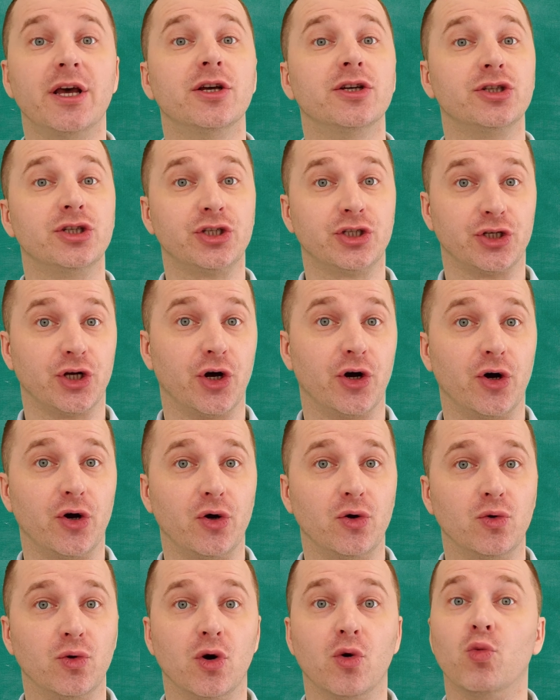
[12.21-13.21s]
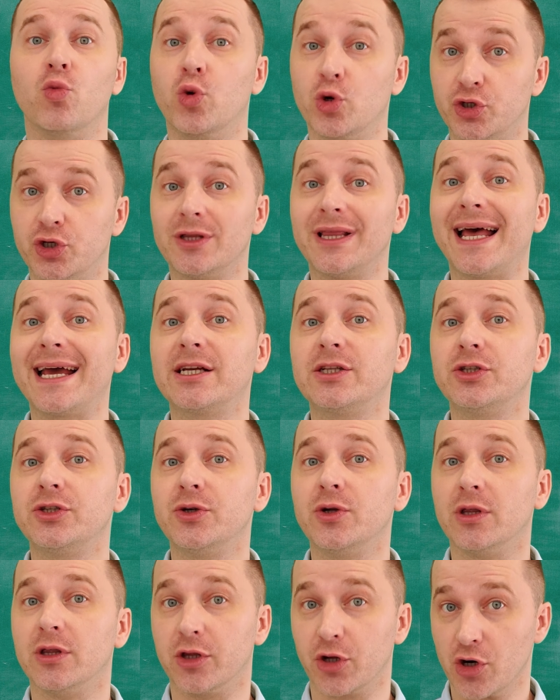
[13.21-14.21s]
So, would you like
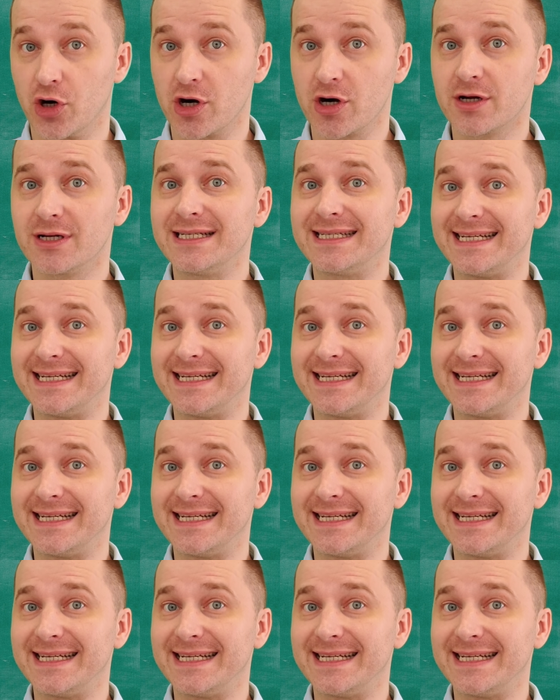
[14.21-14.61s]
to learn